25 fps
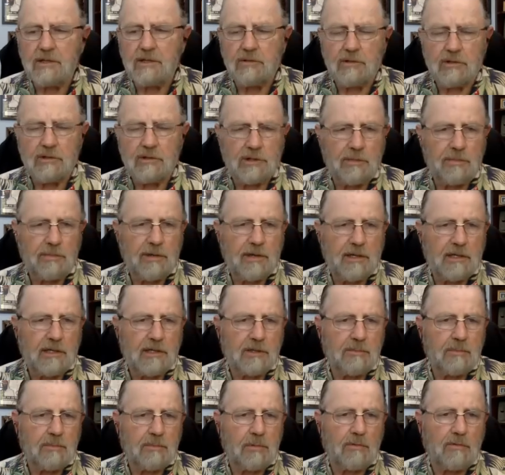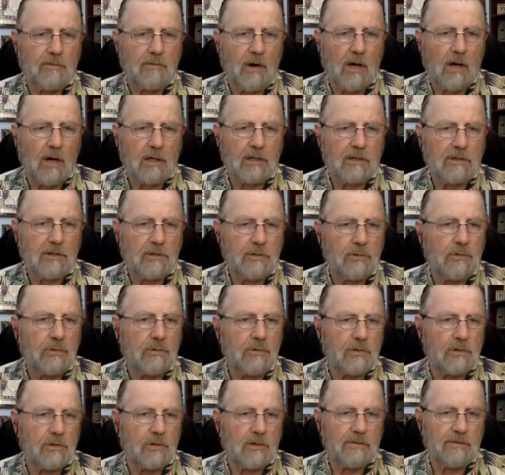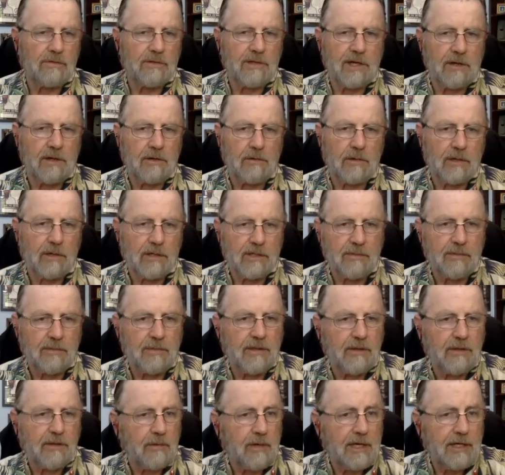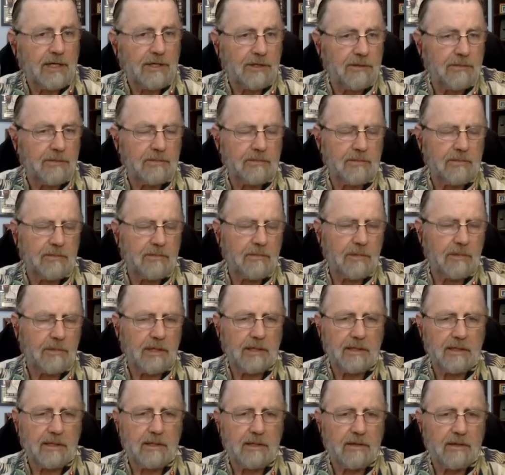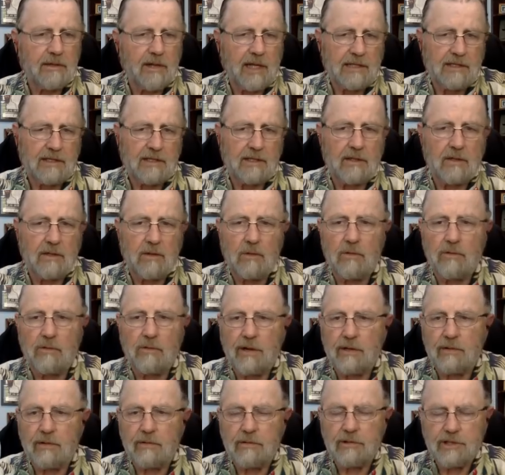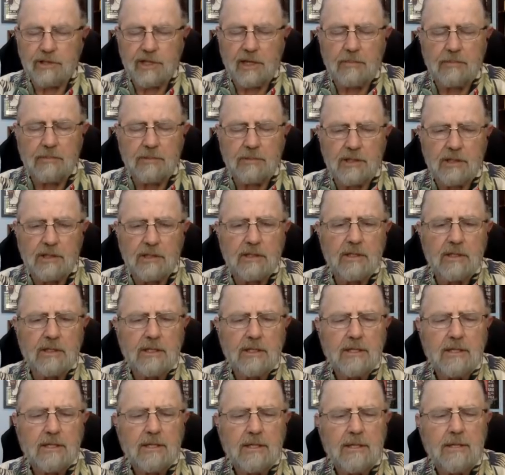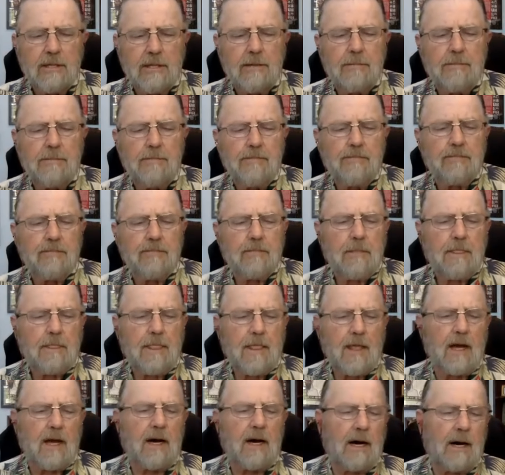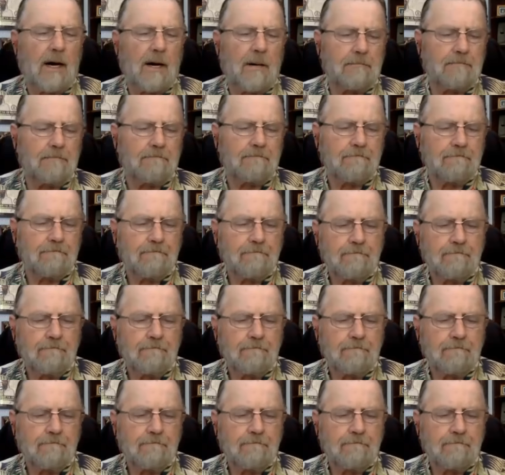Israel's the biggest provocateur of terrorism in the region, but you know, that's a whole nother subject. The